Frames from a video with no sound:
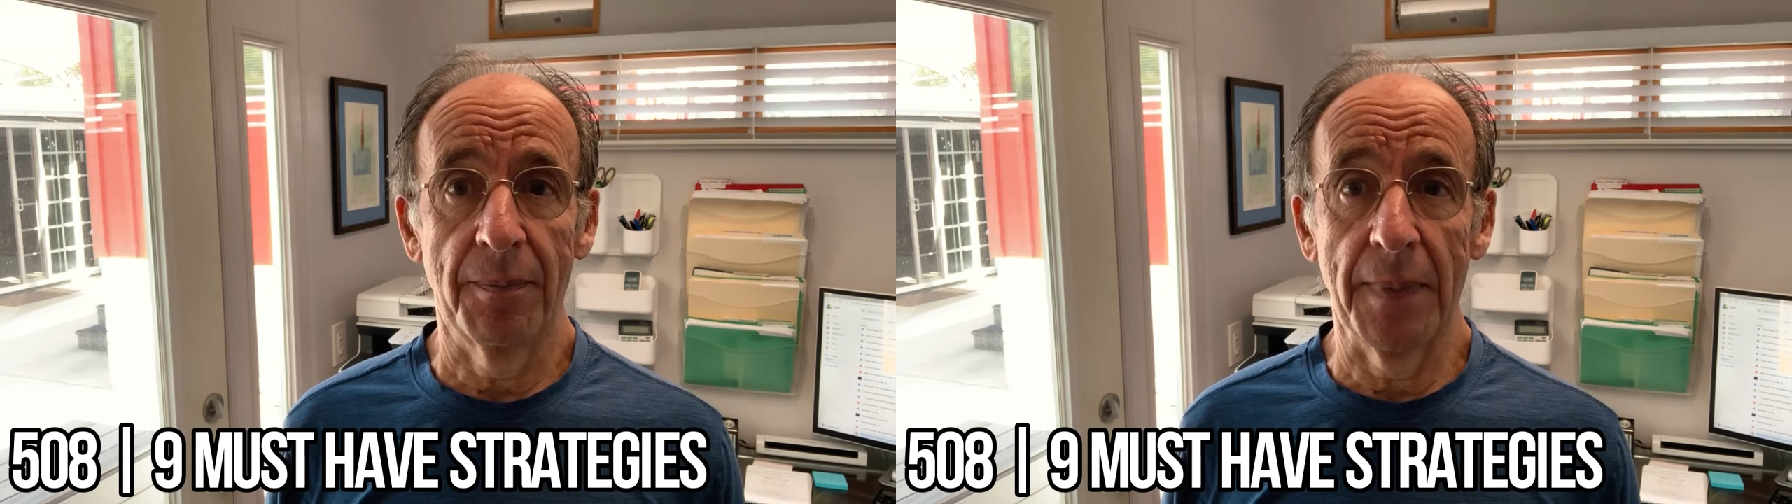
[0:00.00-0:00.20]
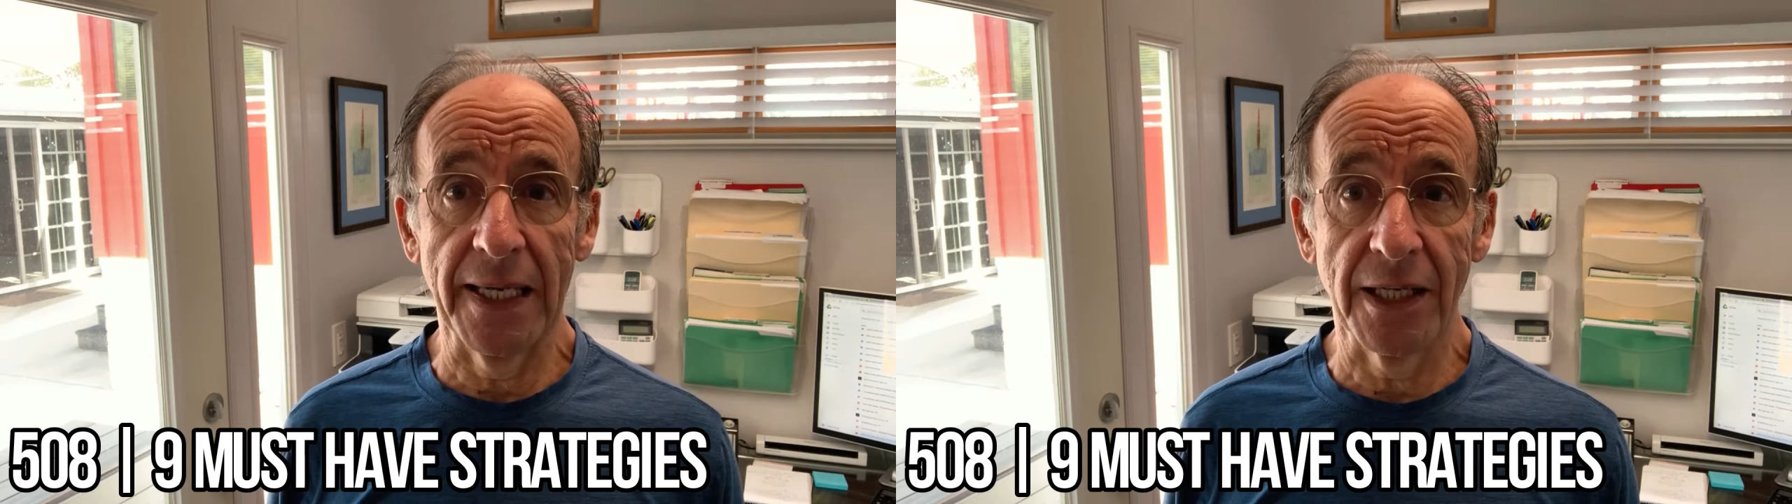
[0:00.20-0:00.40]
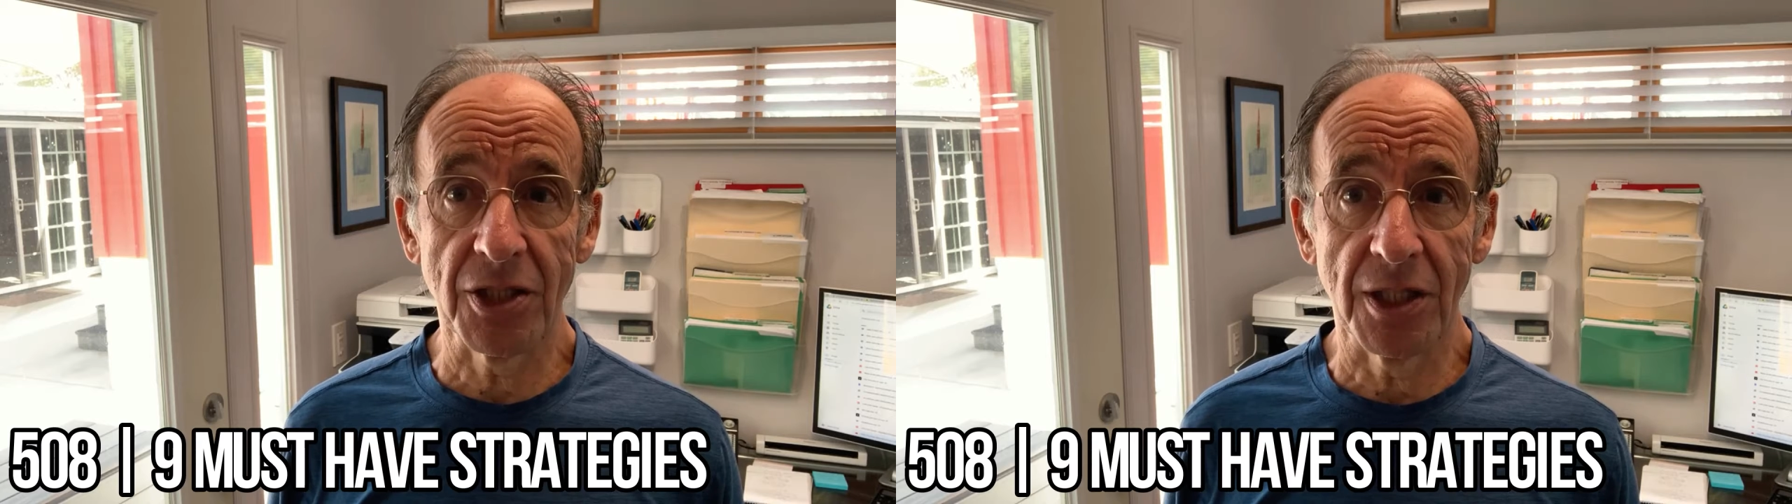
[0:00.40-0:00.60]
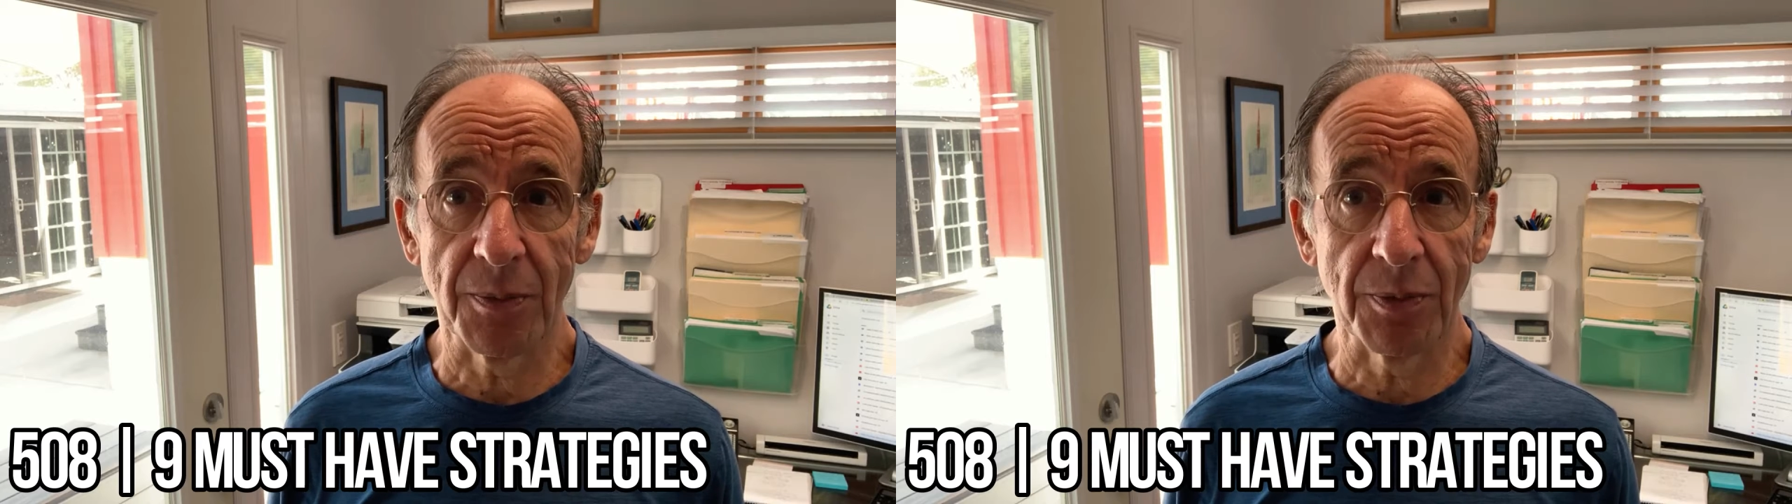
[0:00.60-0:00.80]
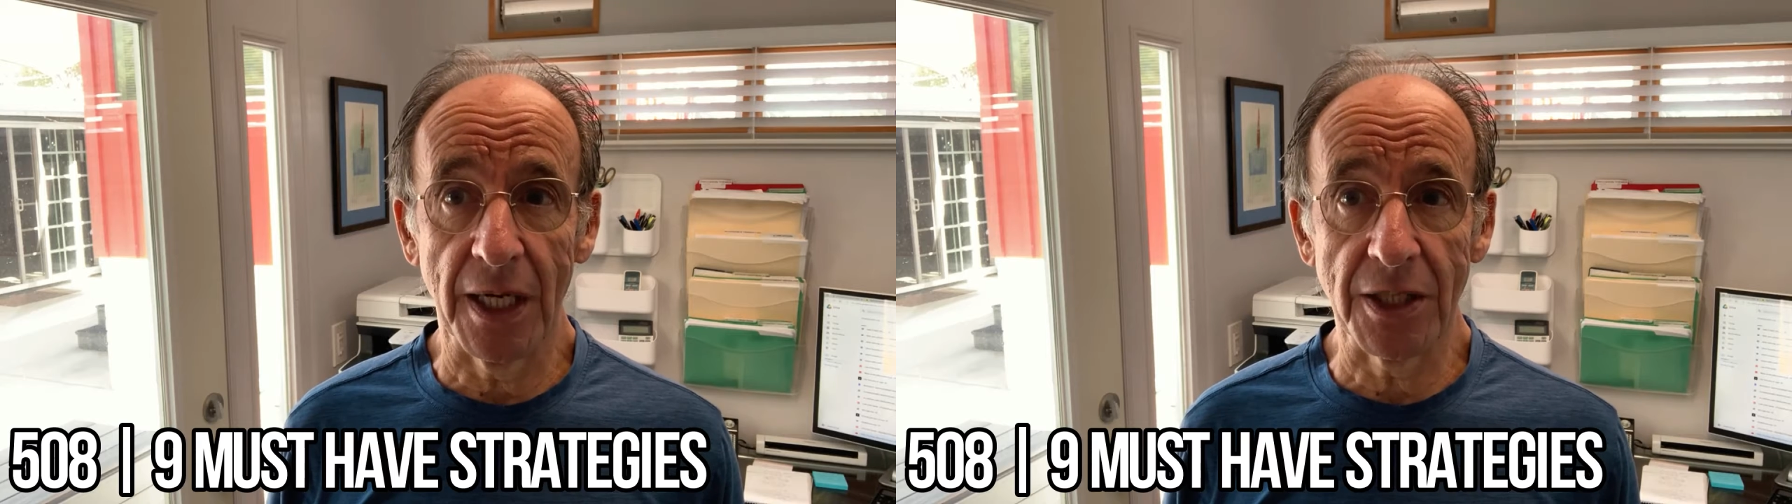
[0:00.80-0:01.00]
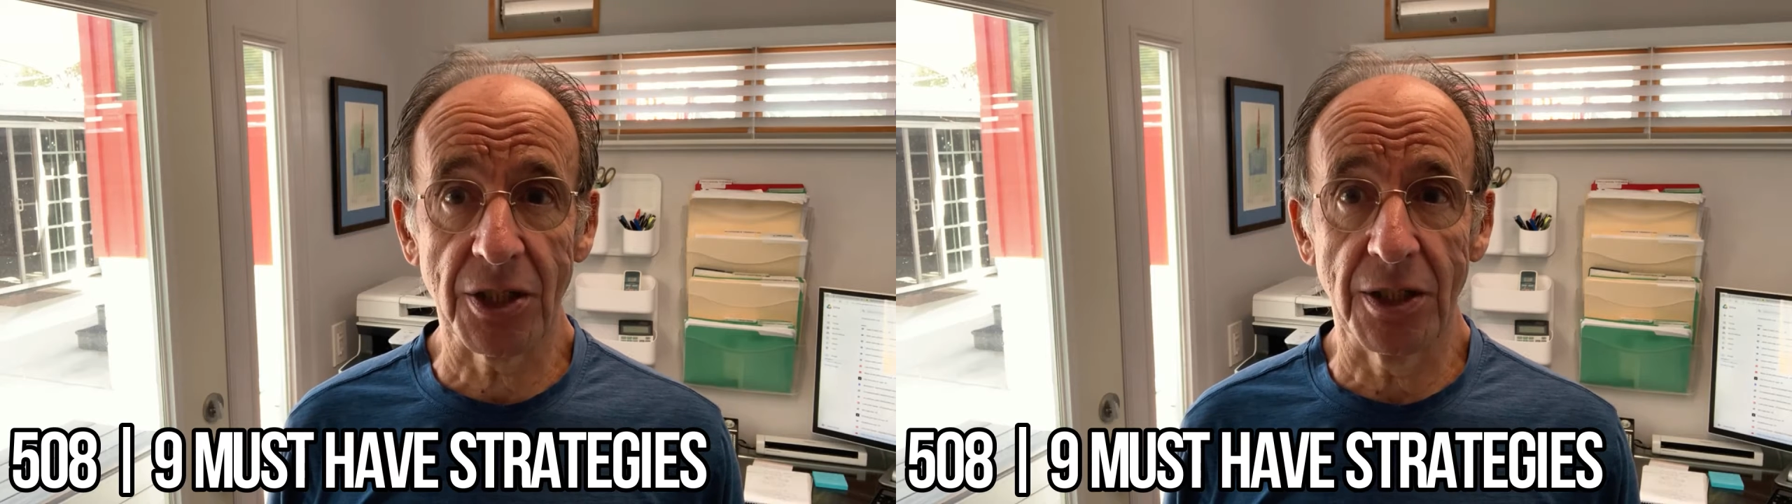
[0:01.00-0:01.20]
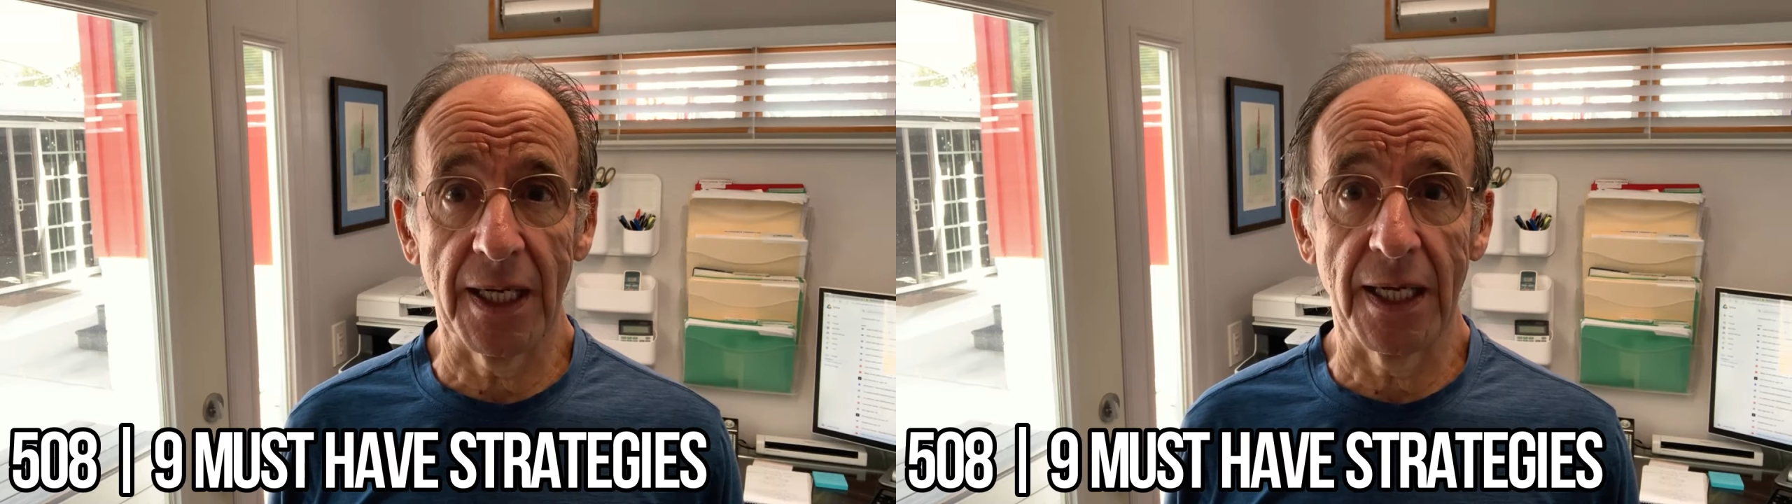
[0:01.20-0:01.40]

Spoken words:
managing depression,